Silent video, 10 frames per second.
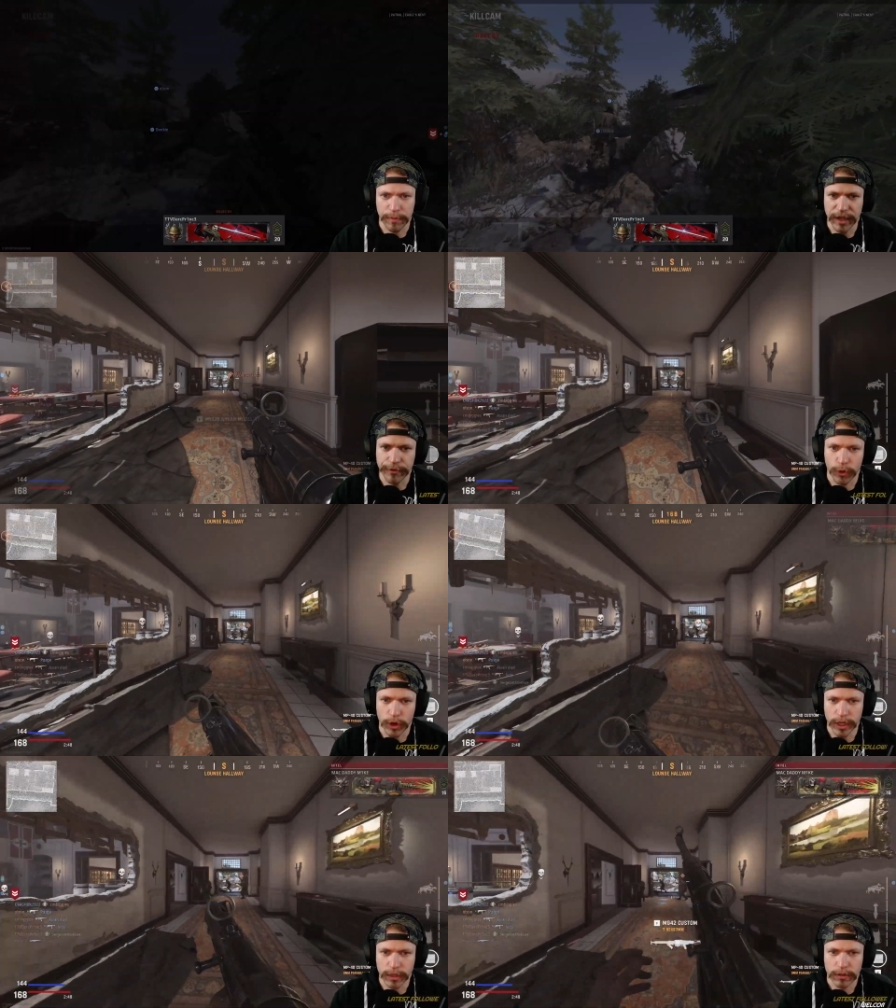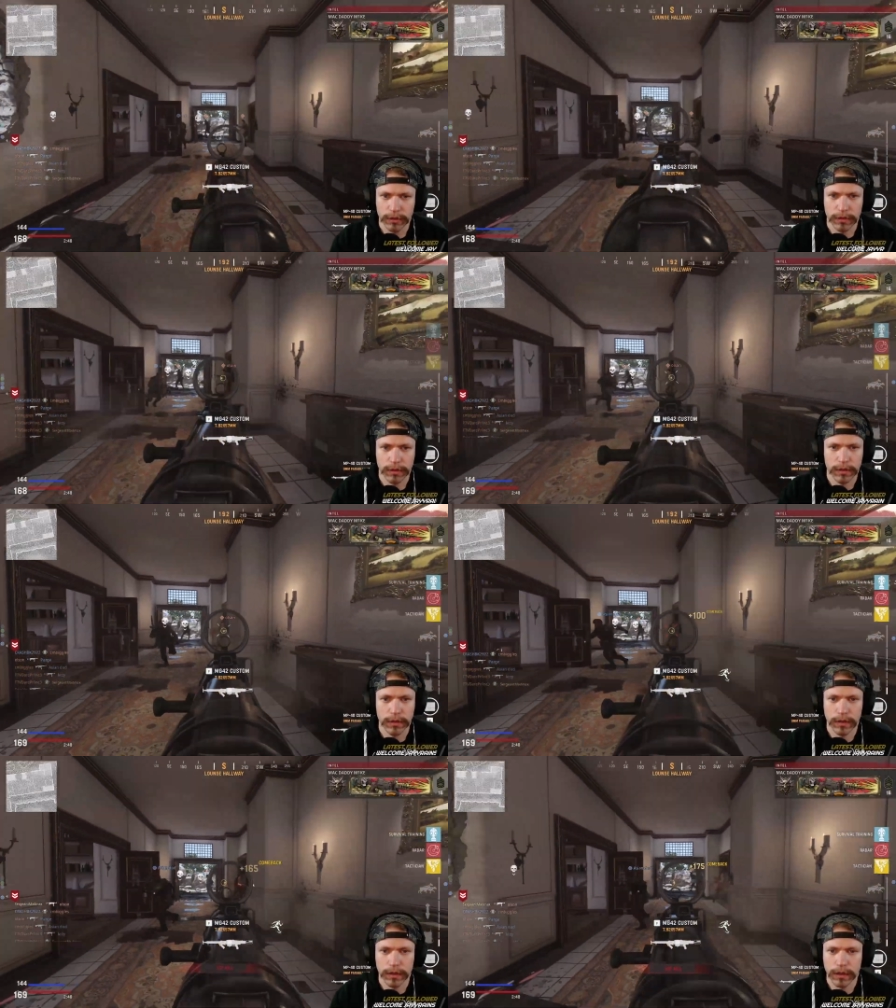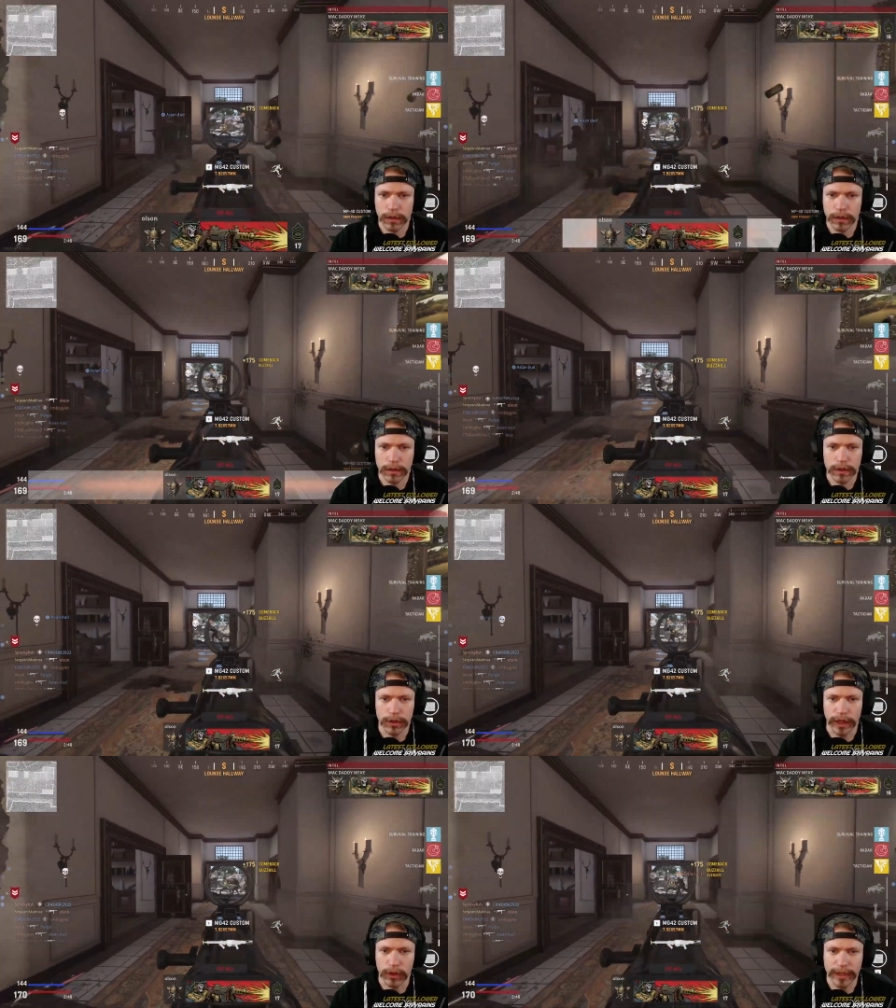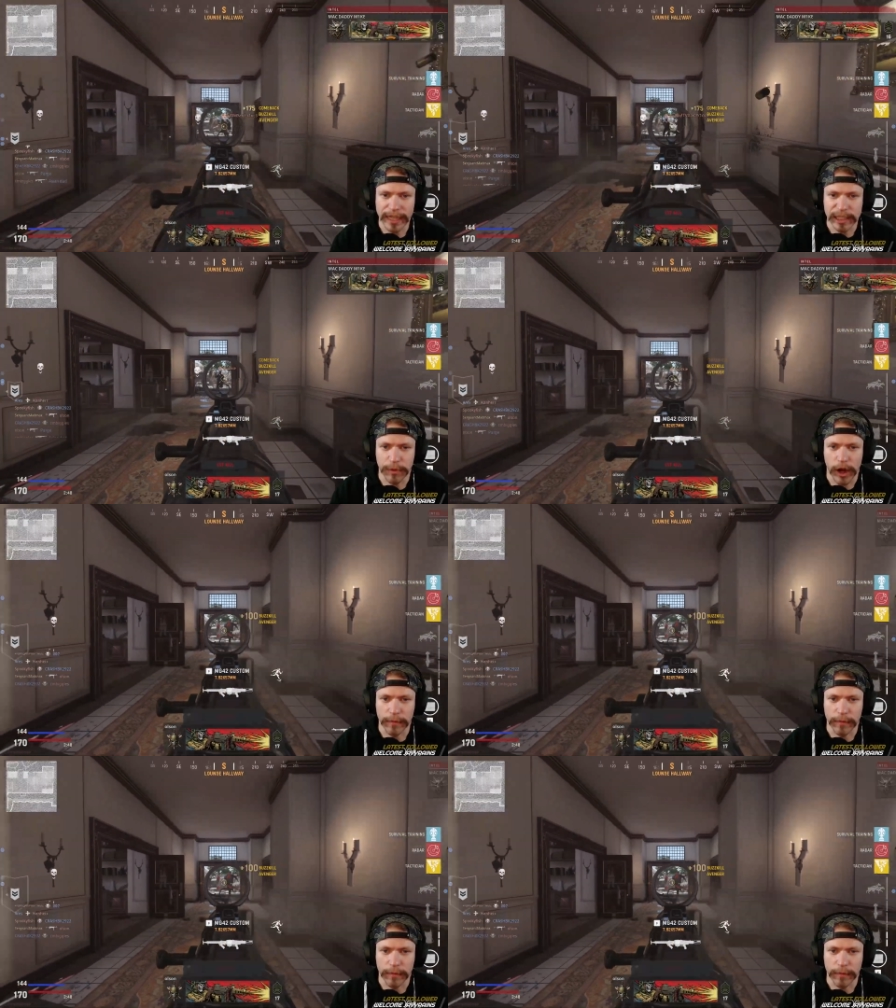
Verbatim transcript: it better than just everyone running an MP40 or an